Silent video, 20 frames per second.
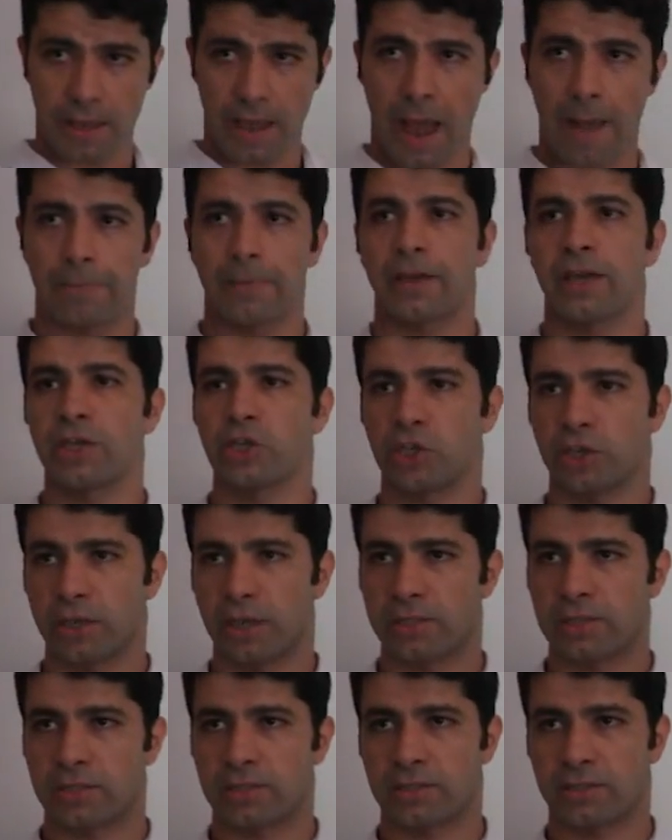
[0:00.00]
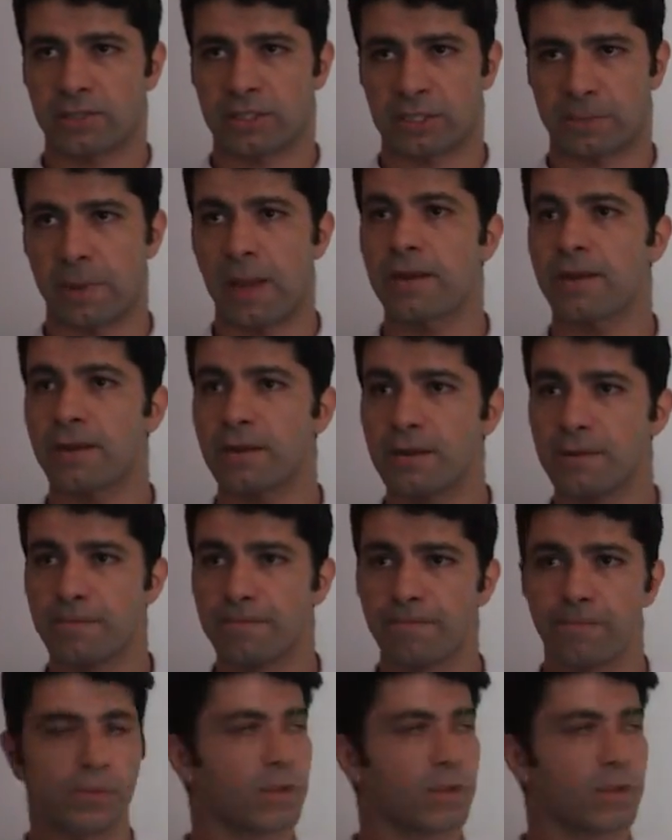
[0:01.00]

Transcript: application gets suspended.